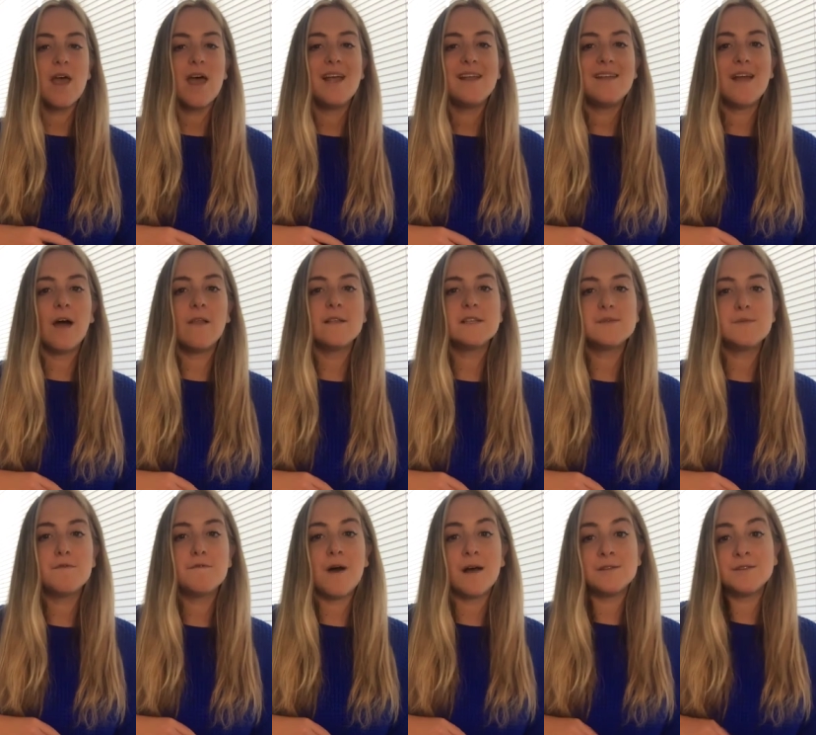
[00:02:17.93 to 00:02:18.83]
Now let's
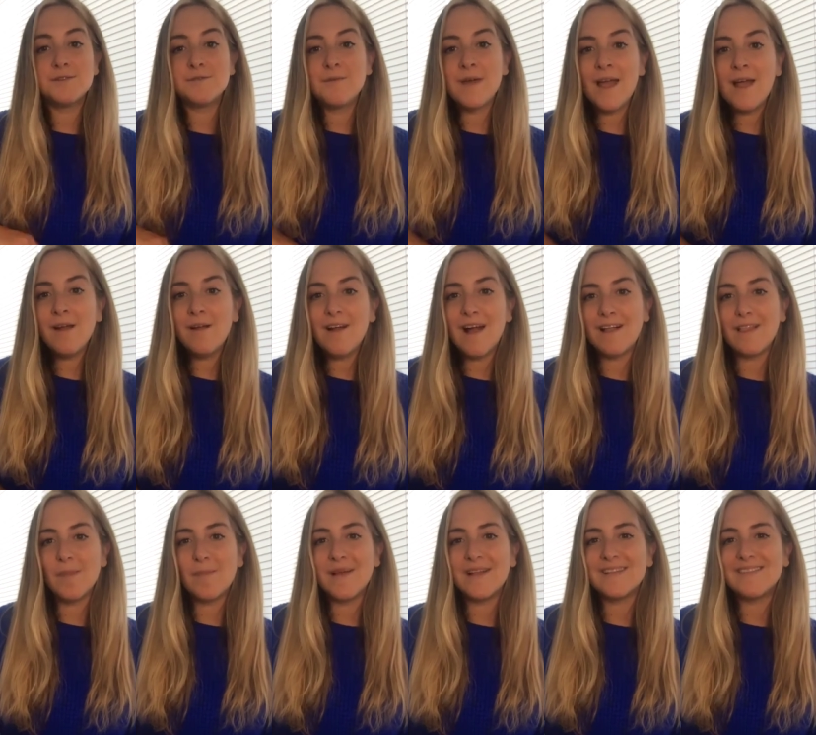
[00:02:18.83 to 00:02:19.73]
move on to air
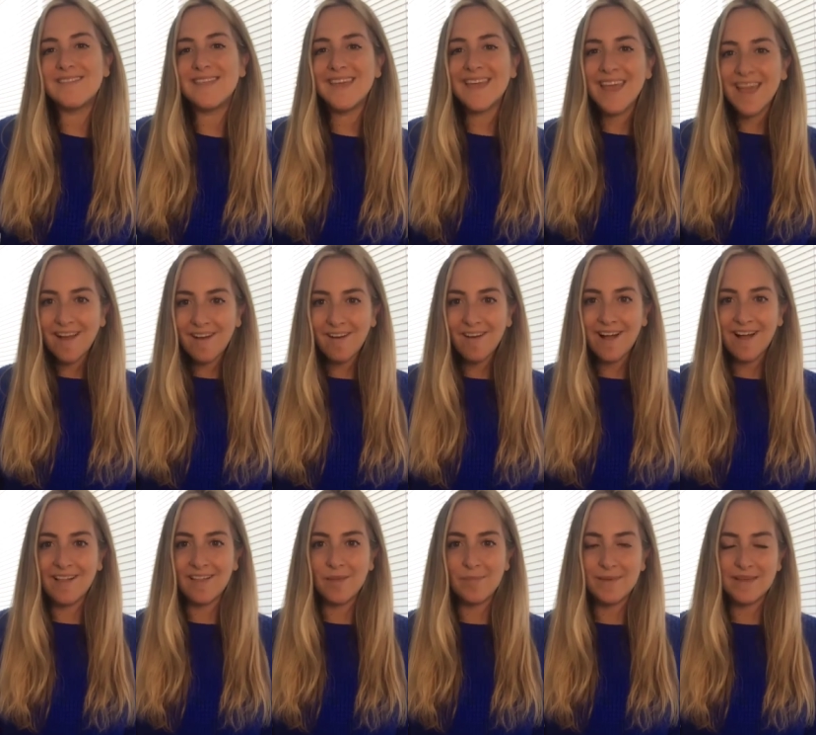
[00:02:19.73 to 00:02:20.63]
element. The air
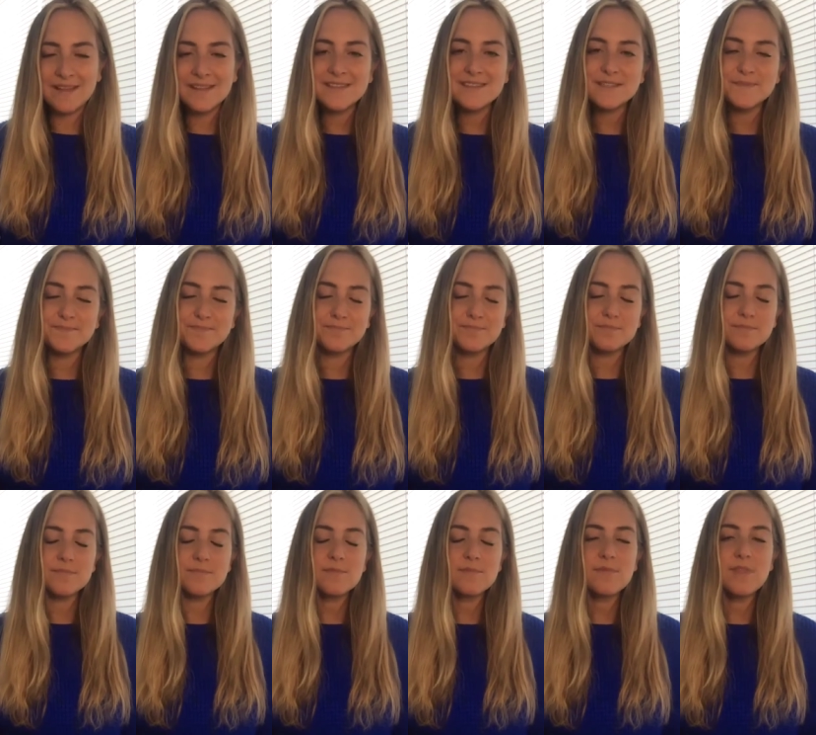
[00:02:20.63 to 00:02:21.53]
element
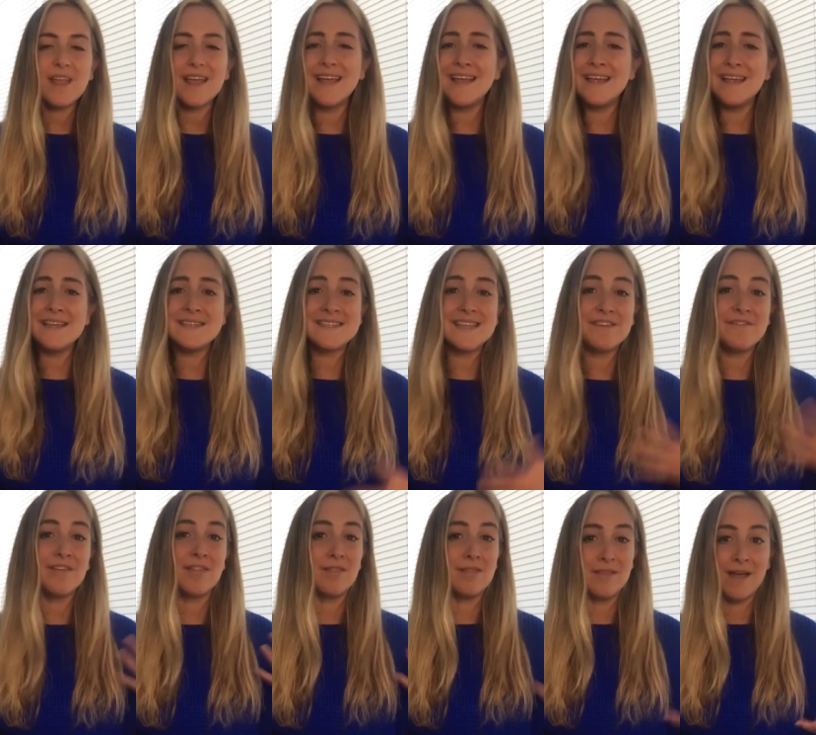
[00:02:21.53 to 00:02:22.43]
is
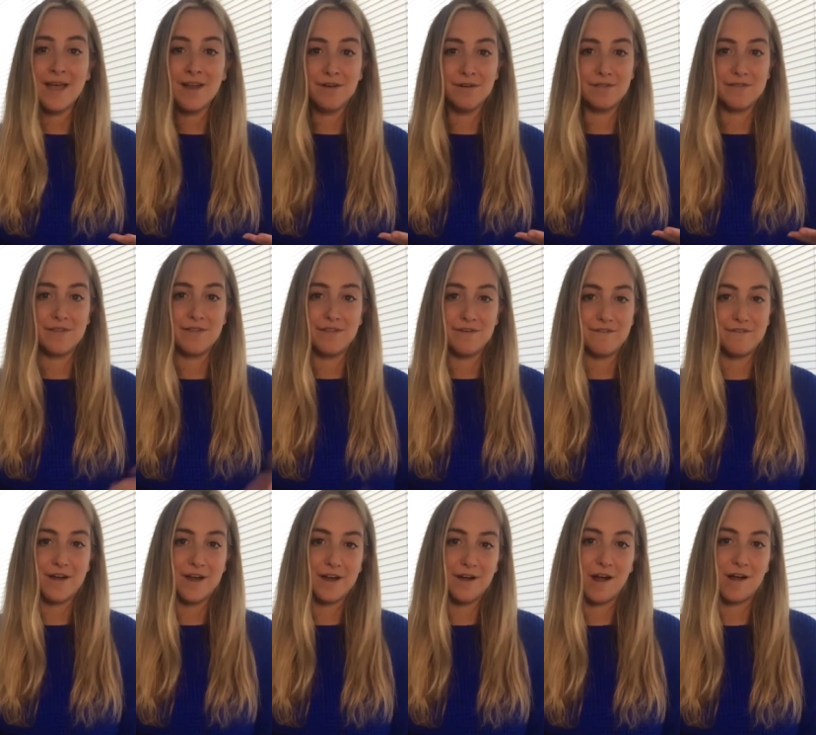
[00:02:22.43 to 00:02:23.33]
even lighter than the
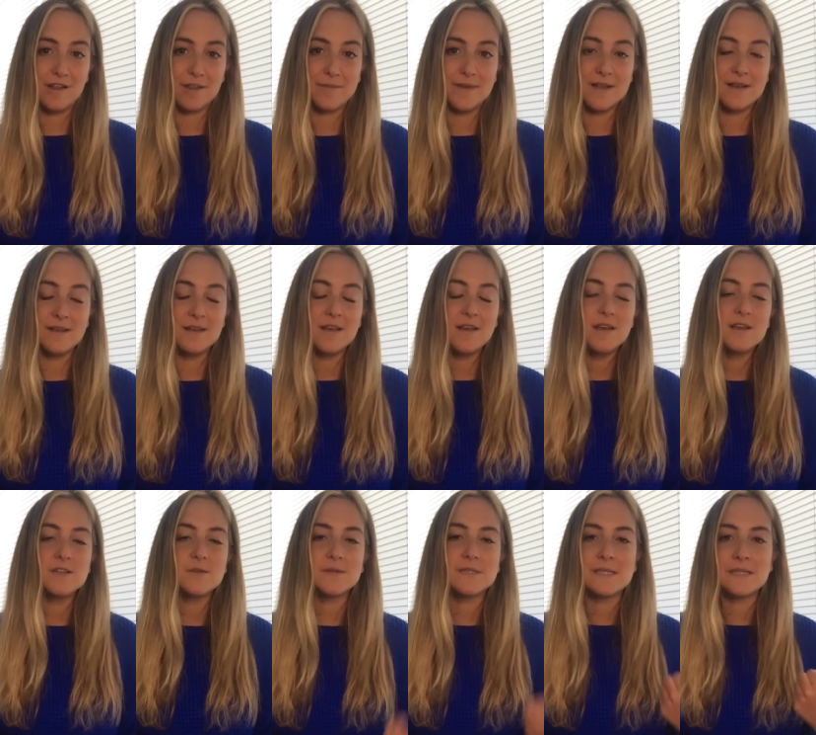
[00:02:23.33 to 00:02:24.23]
fire element.
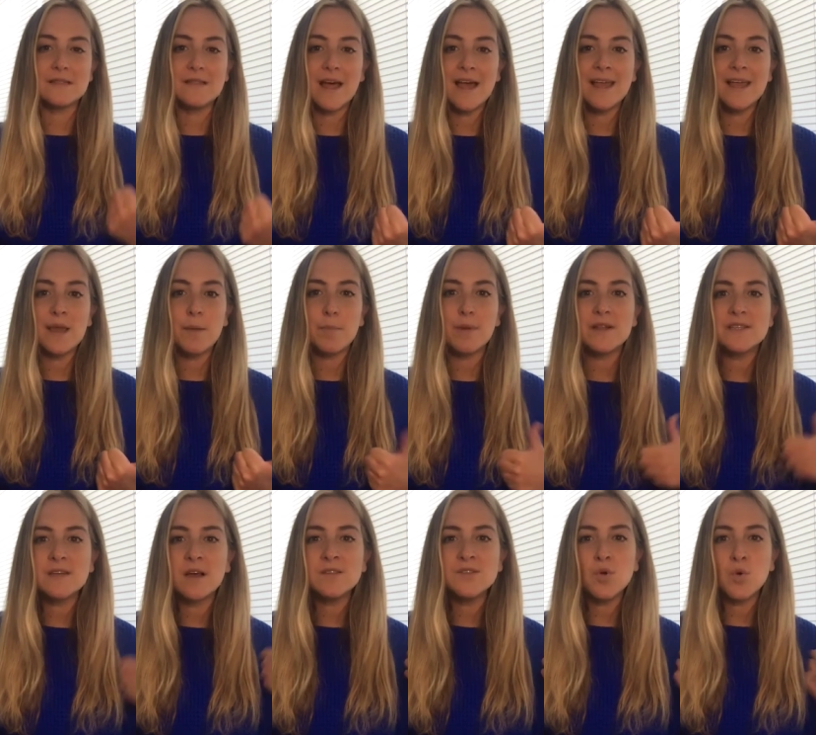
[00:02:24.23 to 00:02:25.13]
So it's light, but
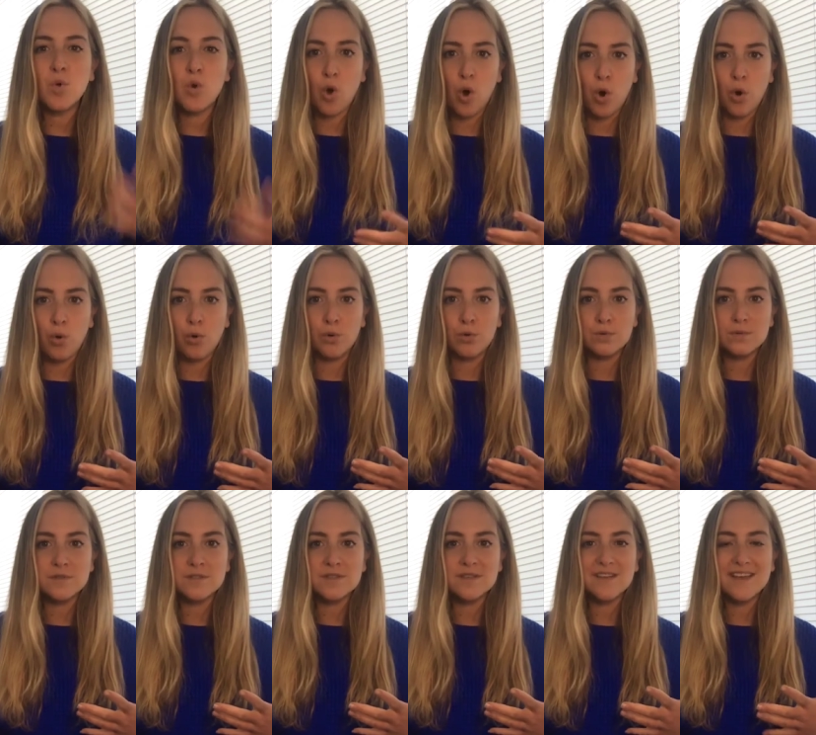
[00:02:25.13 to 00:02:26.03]
it's also
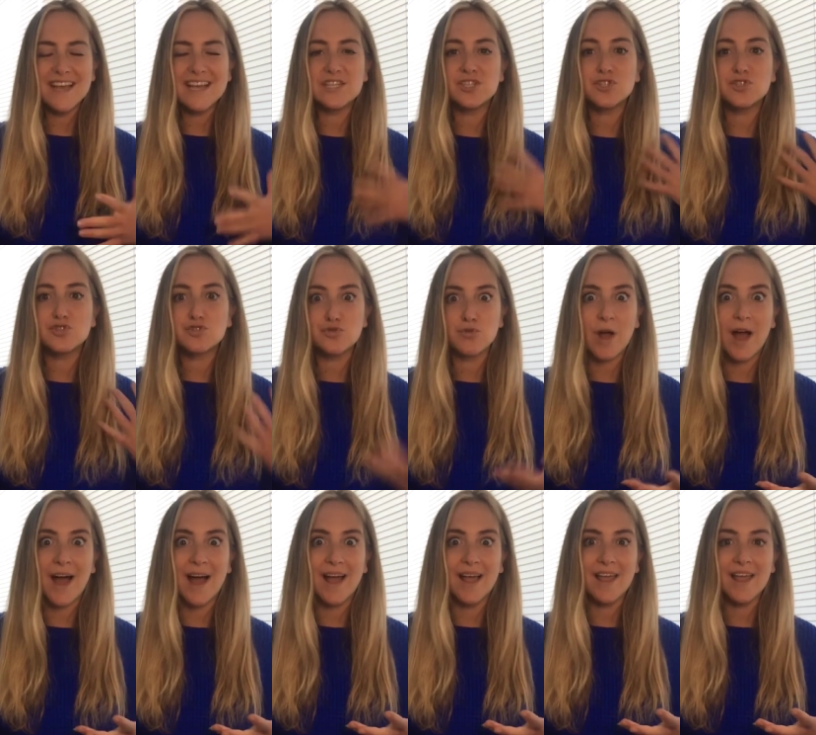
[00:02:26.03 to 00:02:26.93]
cold. It's
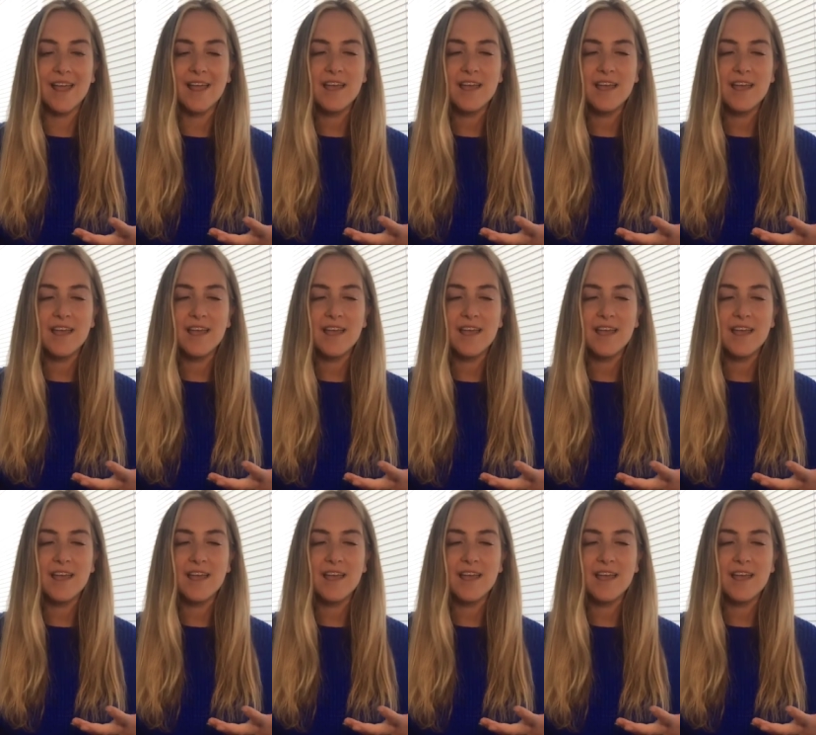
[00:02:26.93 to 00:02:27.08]
dry.